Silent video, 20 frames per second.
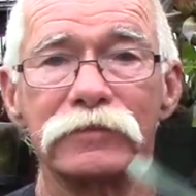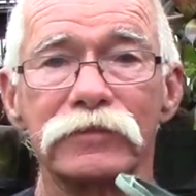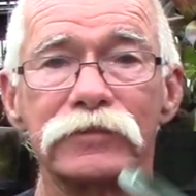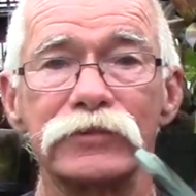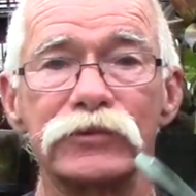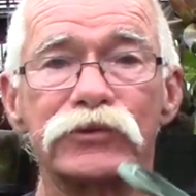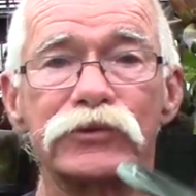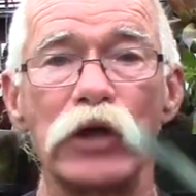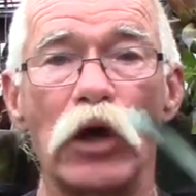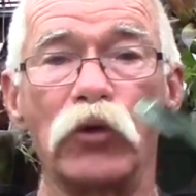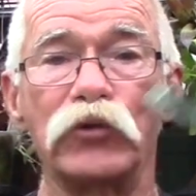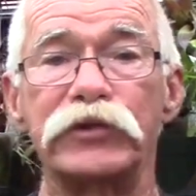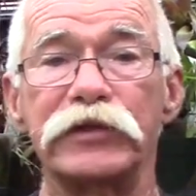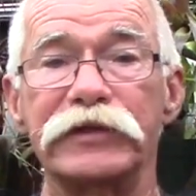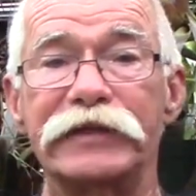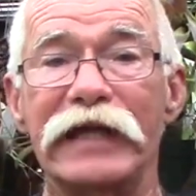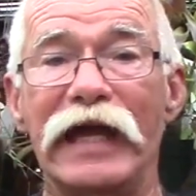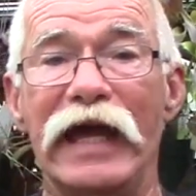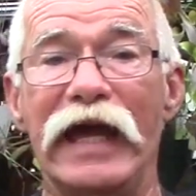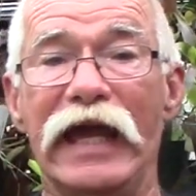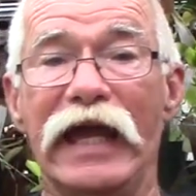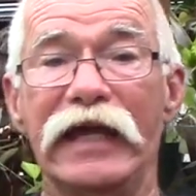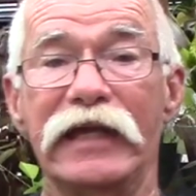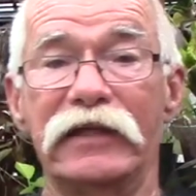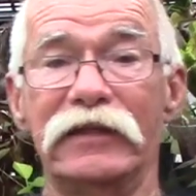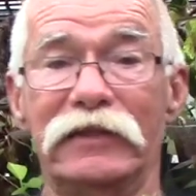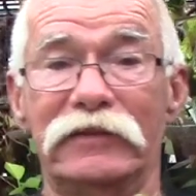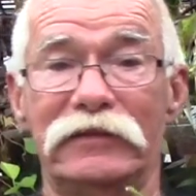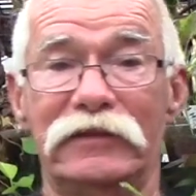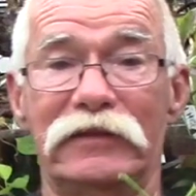So
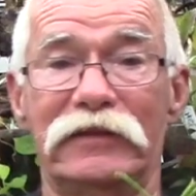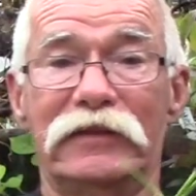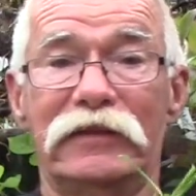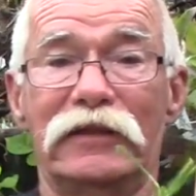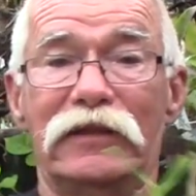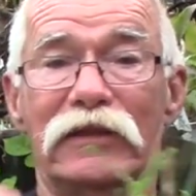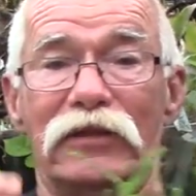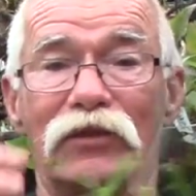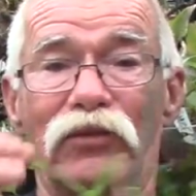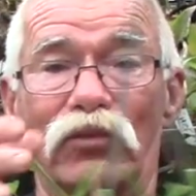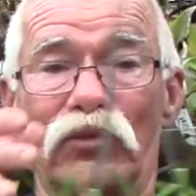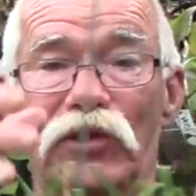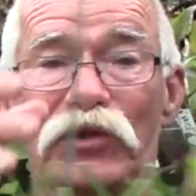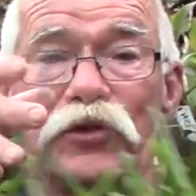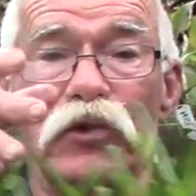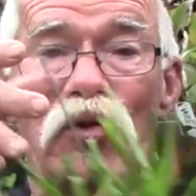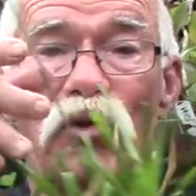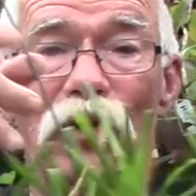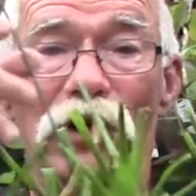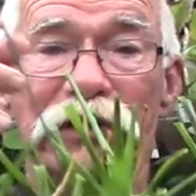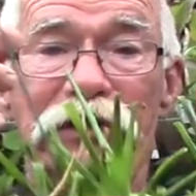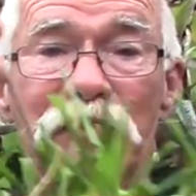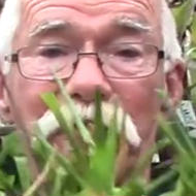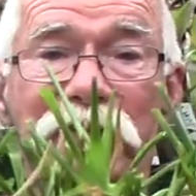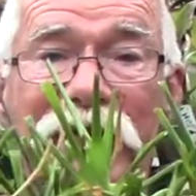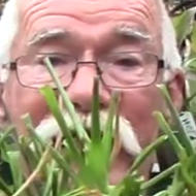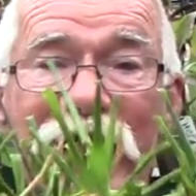today we're going to be